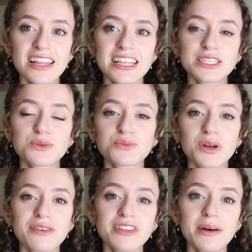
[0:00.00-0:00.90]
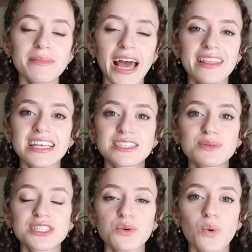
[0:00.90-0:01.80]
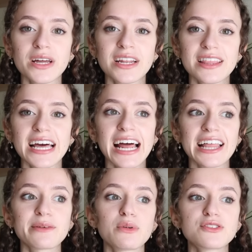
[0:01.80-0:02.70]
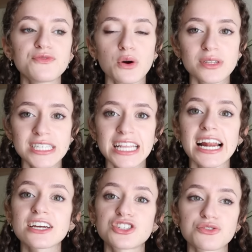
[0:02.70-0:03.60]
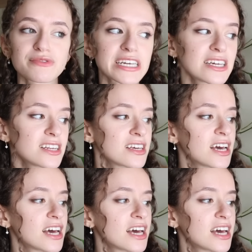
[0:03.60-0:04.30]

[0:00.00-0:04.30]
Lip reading: This was one of them, and this was the one that had the most votes that I should read.